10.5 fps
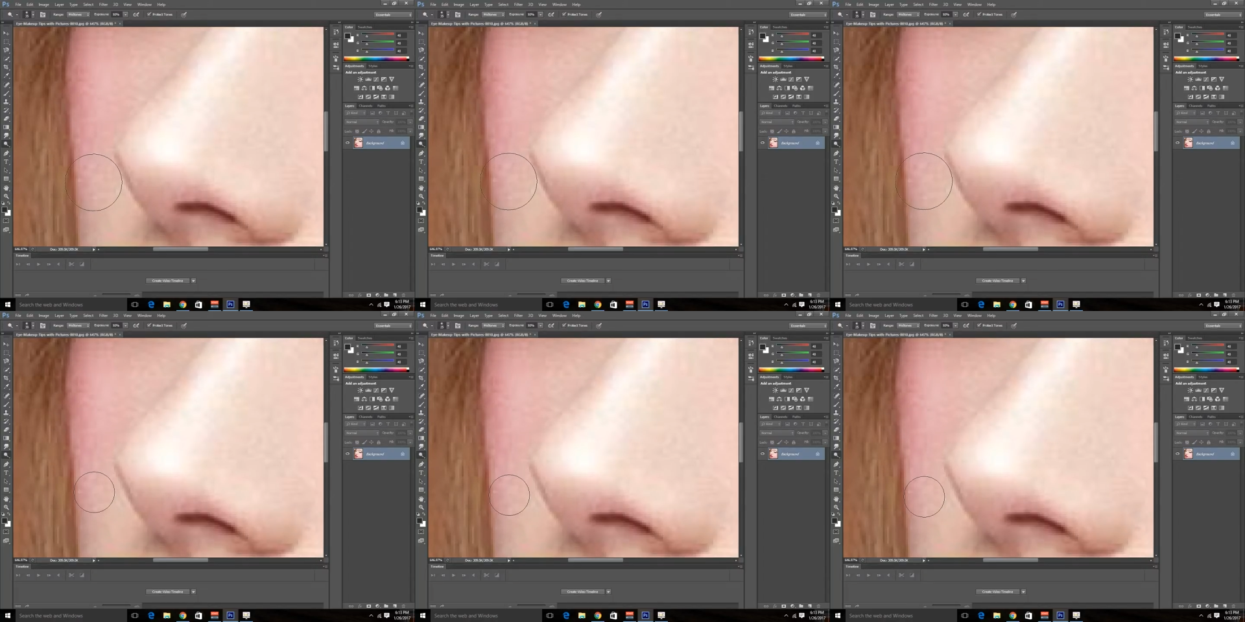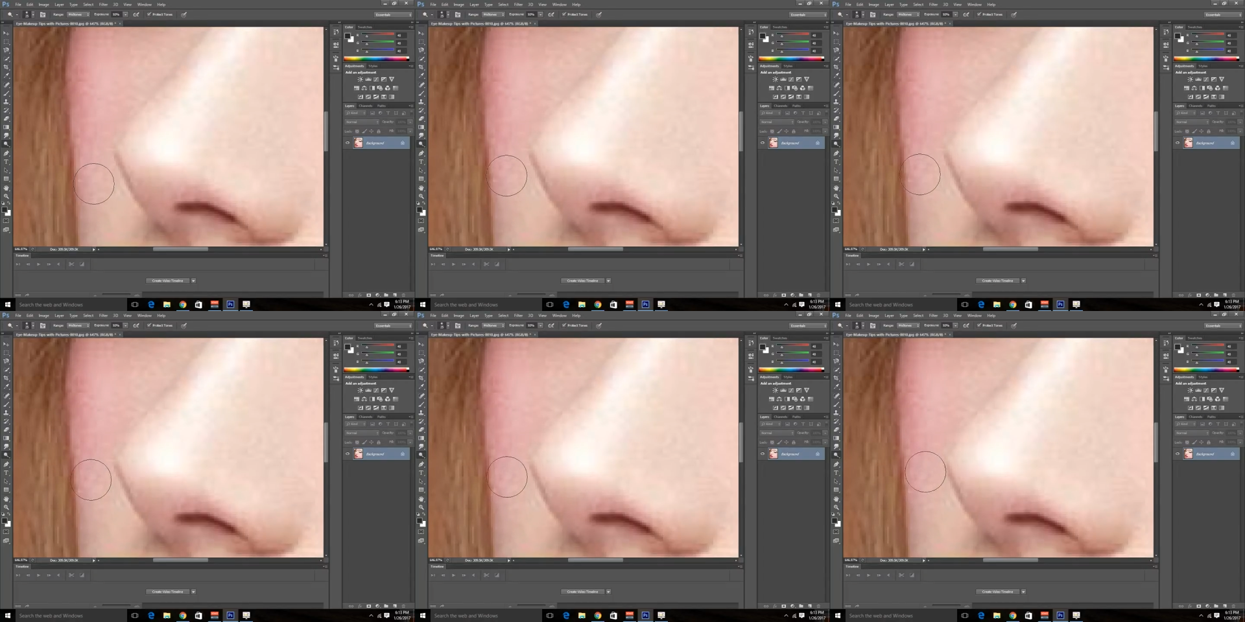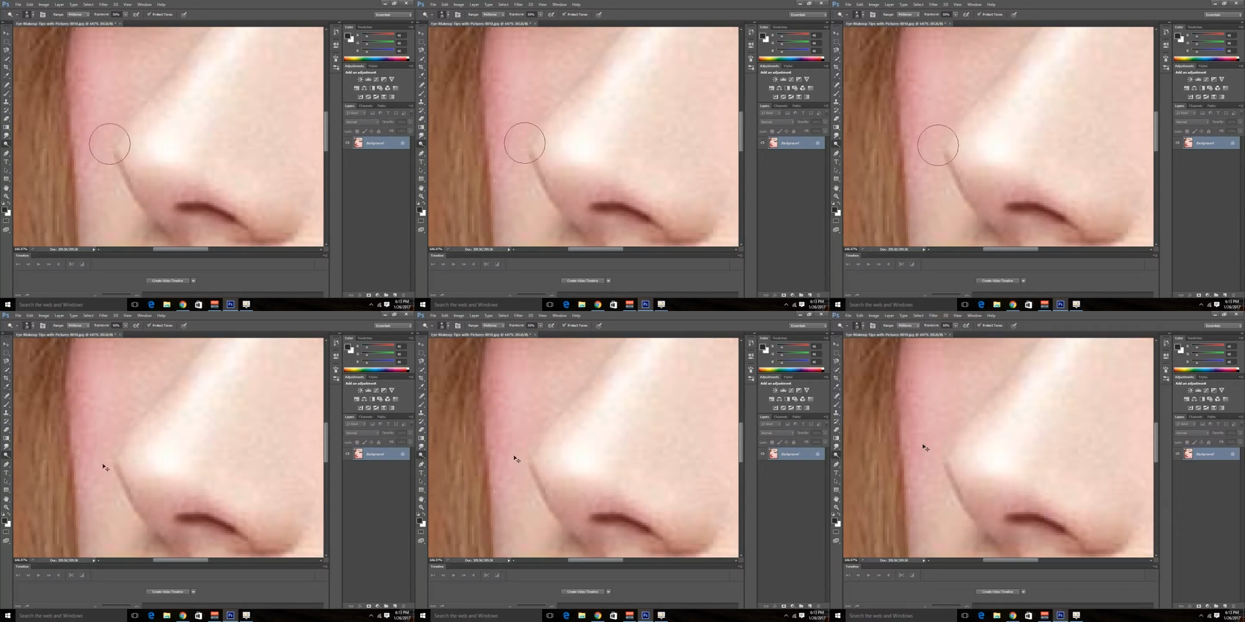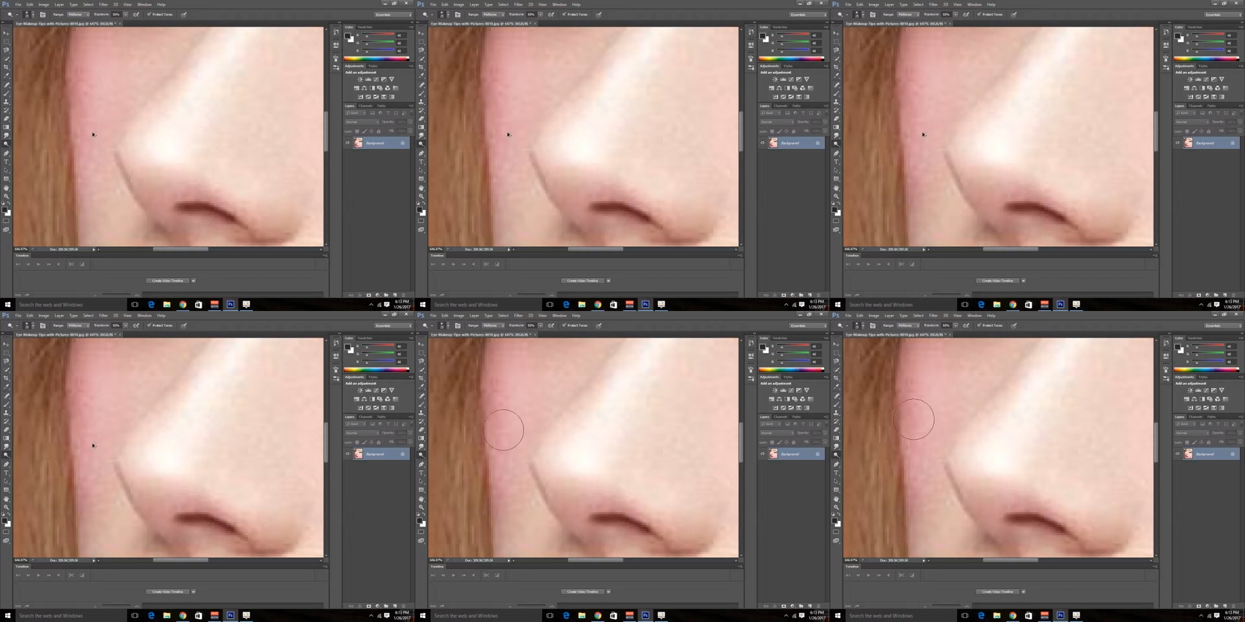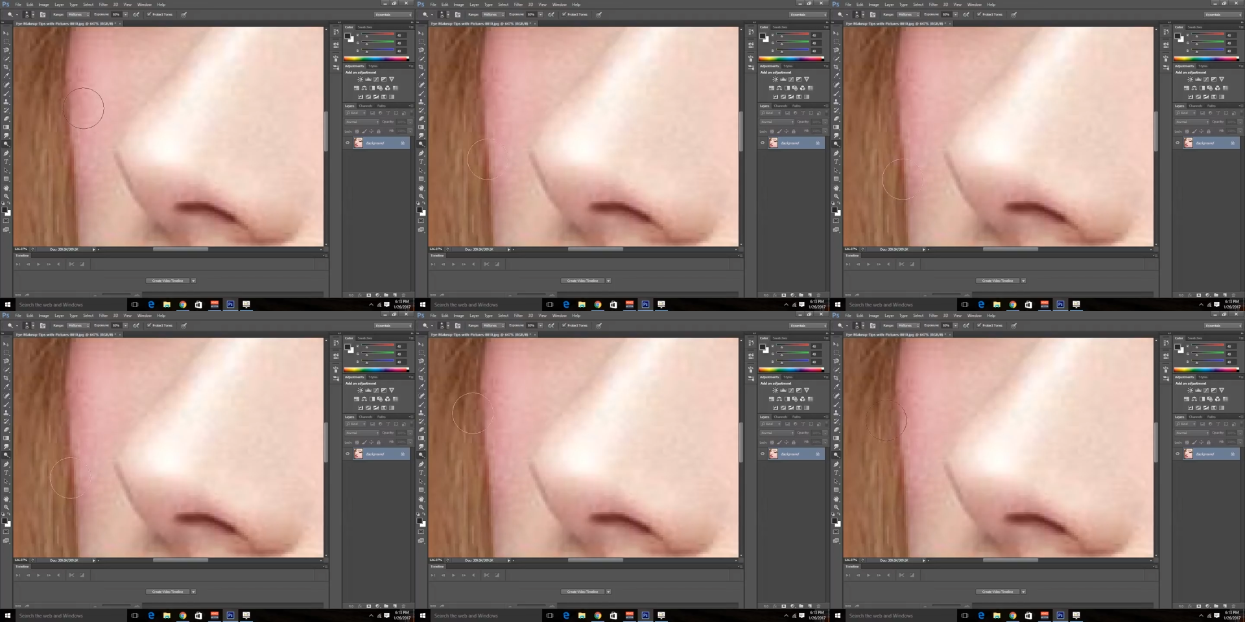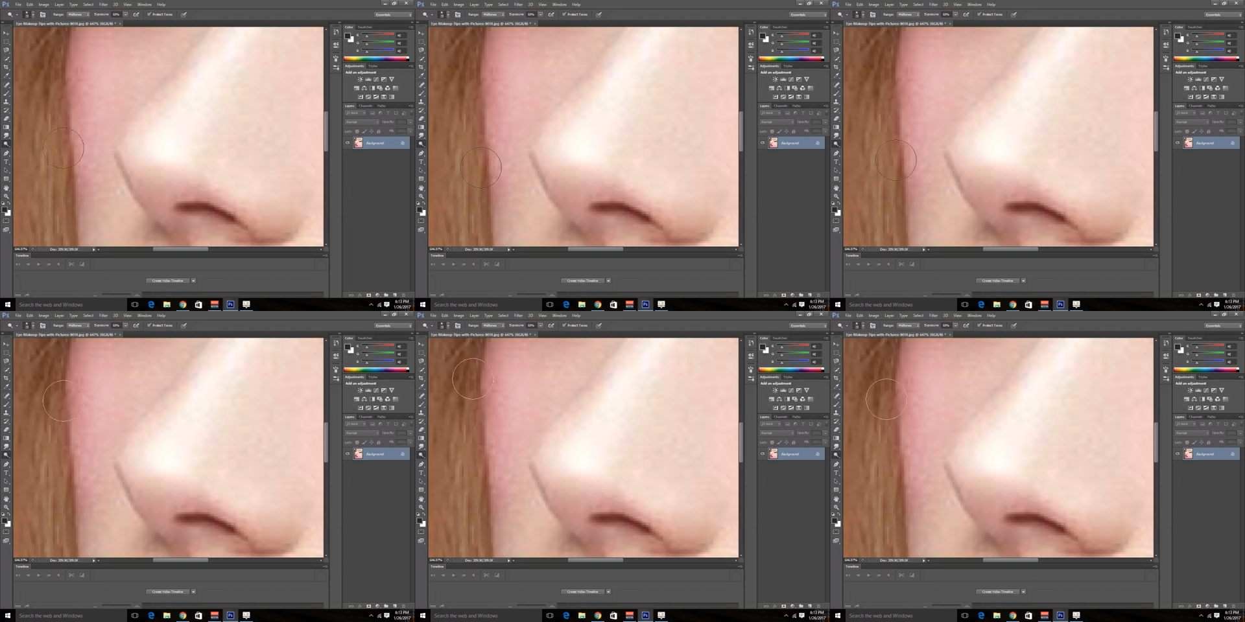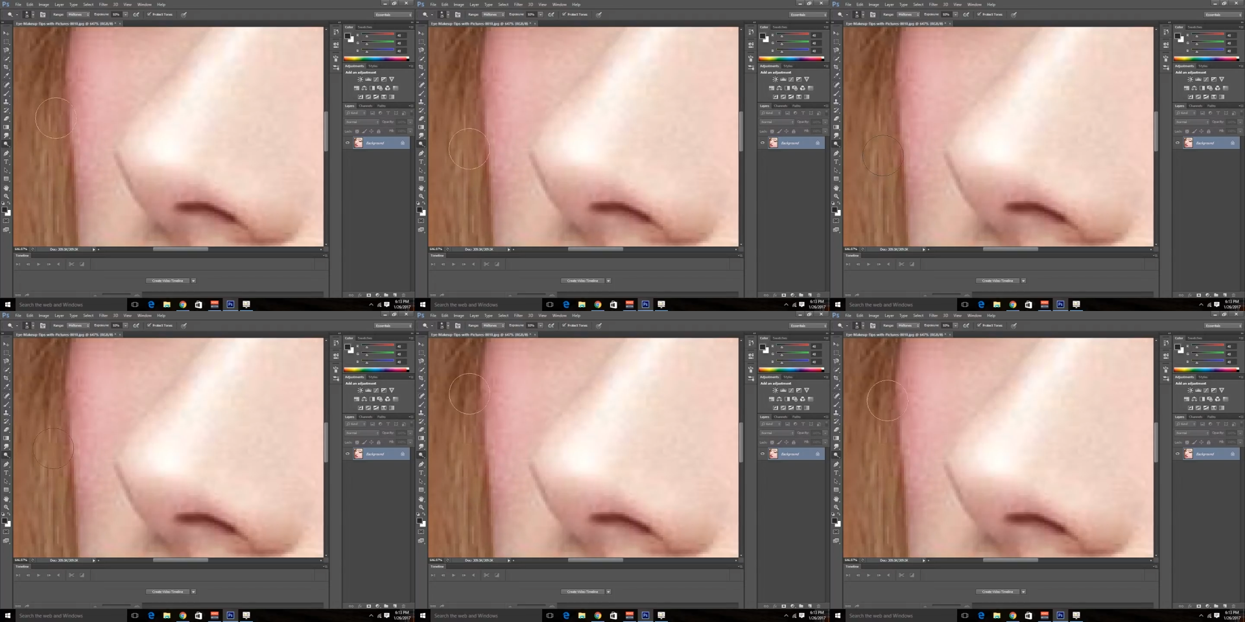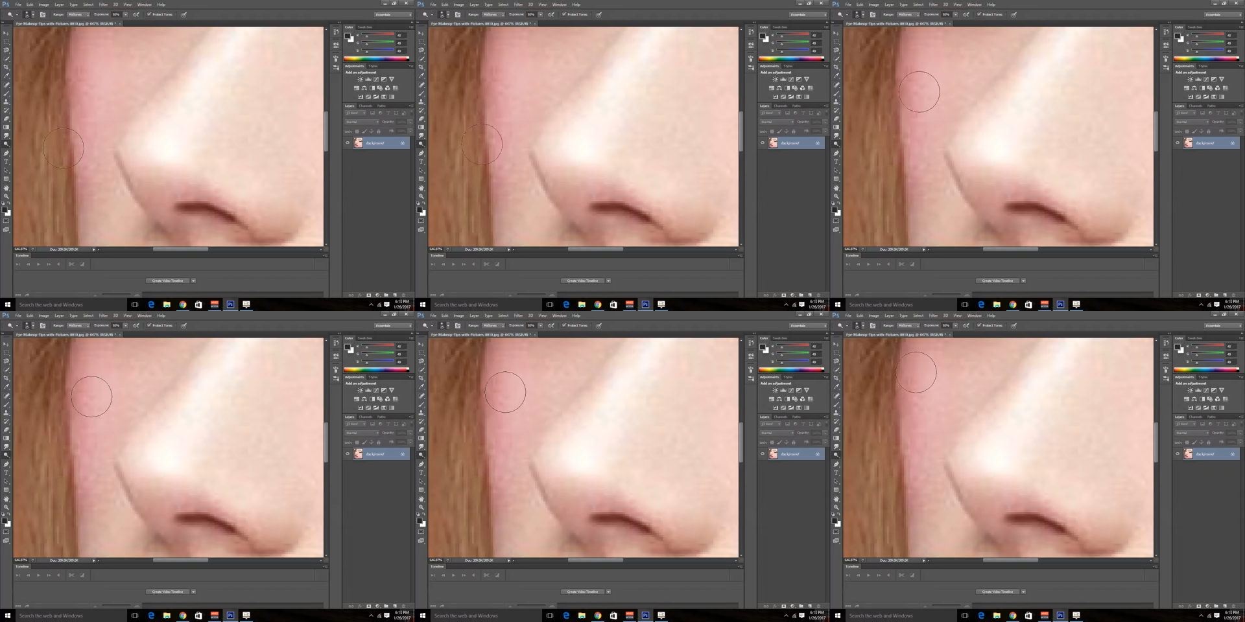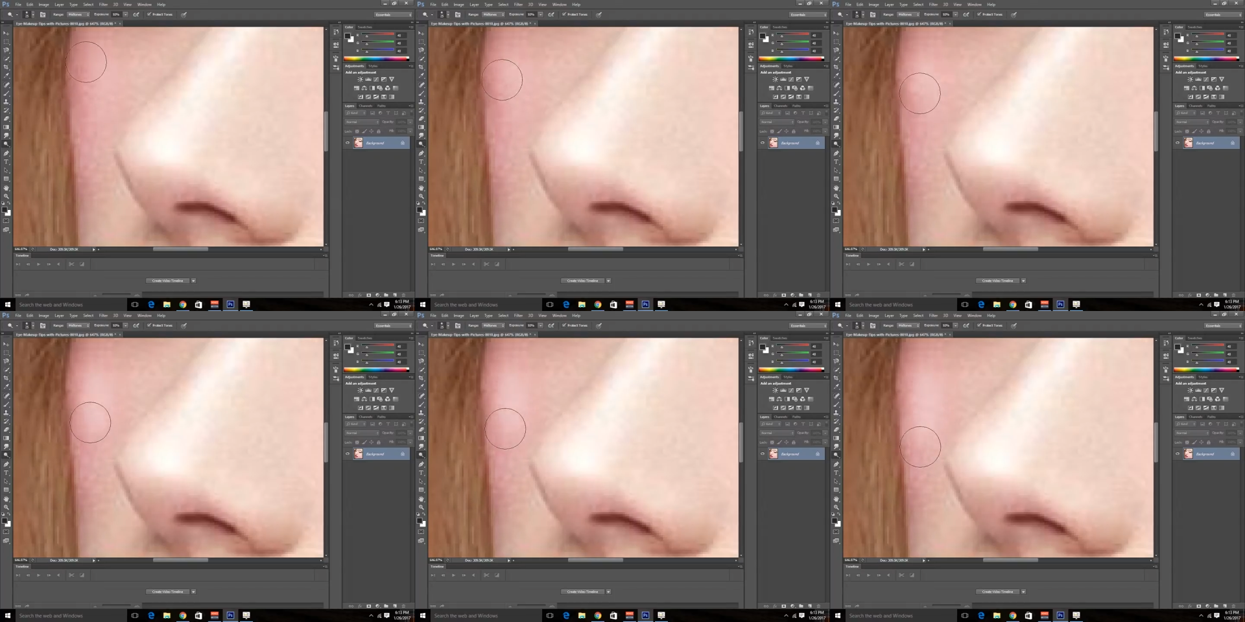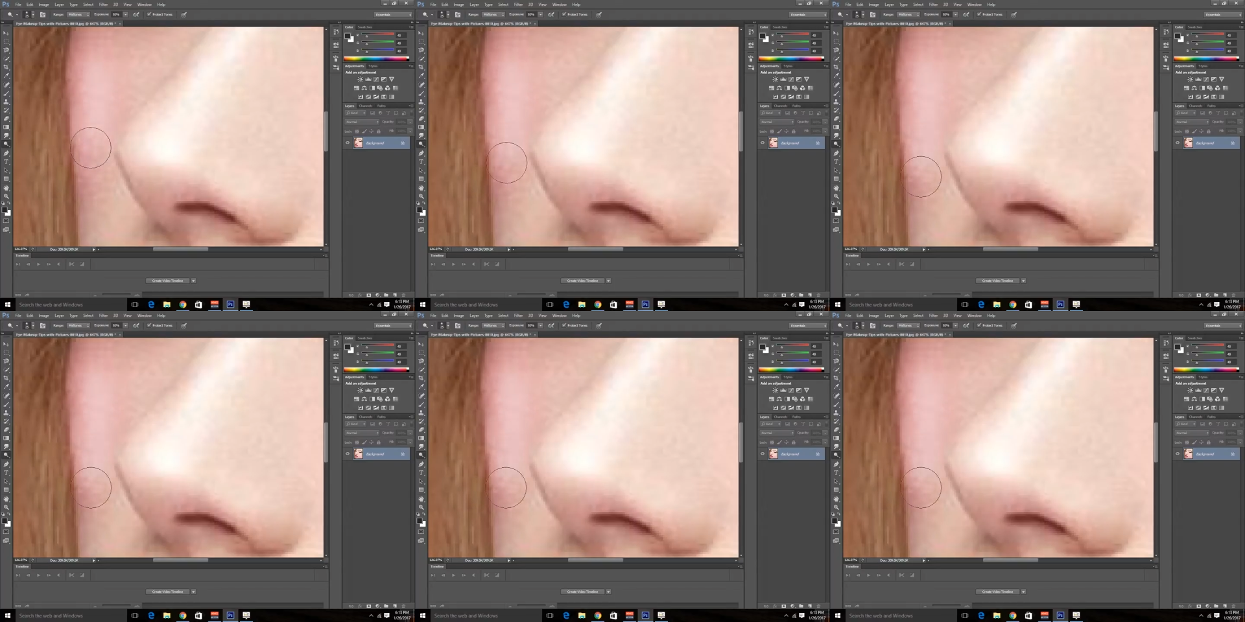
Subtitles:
No face is visible, so there are no lips to read.